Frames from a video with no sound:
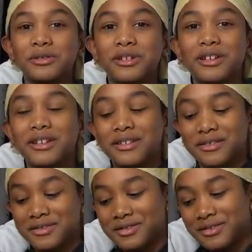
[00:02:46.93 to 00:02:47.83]

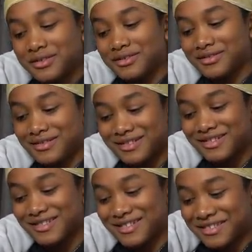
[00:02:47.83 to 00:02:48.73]

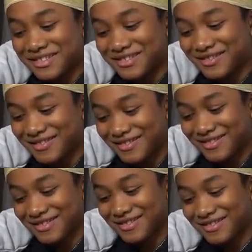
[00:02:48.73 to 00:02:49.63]

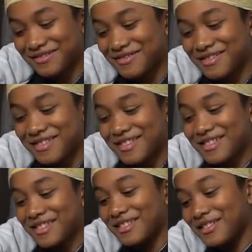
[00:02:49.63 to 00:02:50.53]

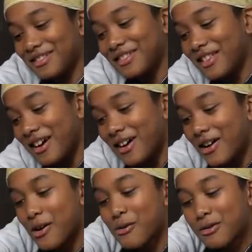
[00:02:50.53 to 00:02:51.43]

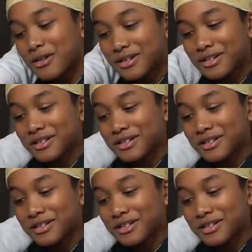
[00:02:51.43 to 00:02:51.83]
(silent)